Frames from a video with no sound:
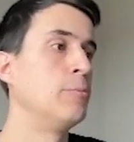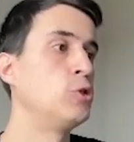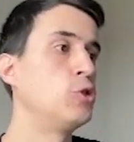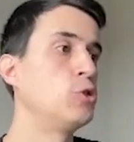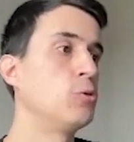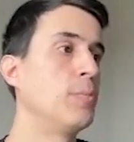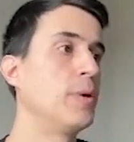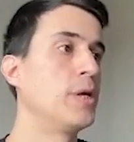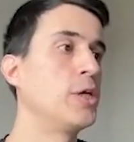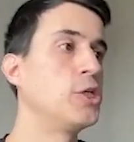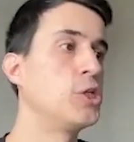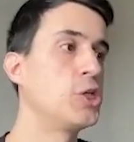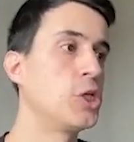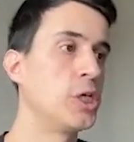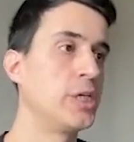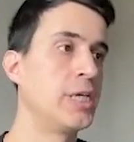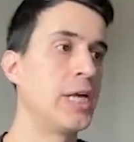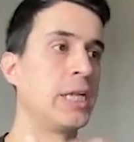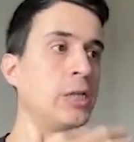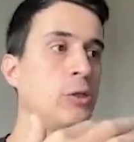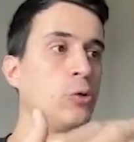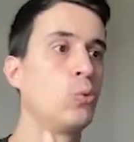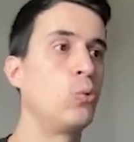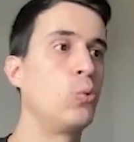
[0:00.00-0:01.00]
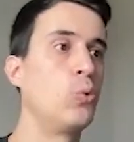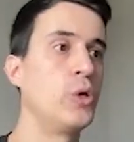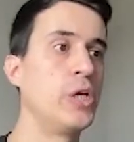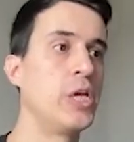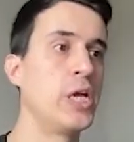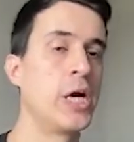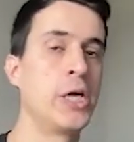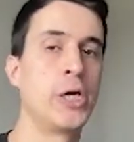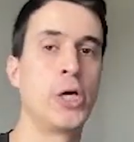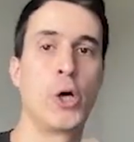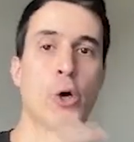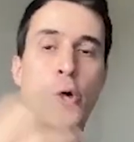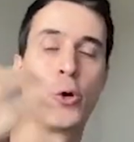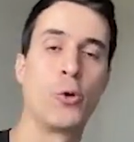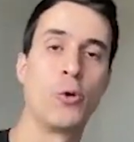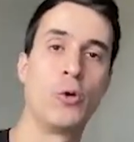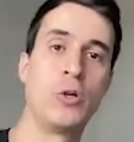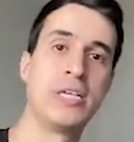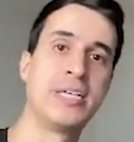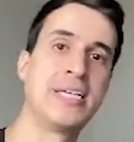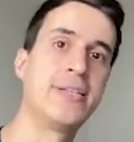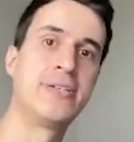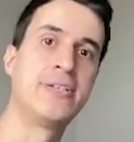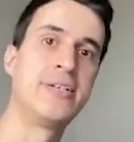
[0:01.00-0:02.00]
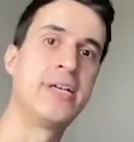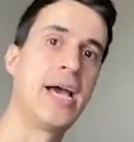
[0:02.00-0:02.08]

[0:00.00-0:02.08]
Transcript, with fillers: to make sure that we are not only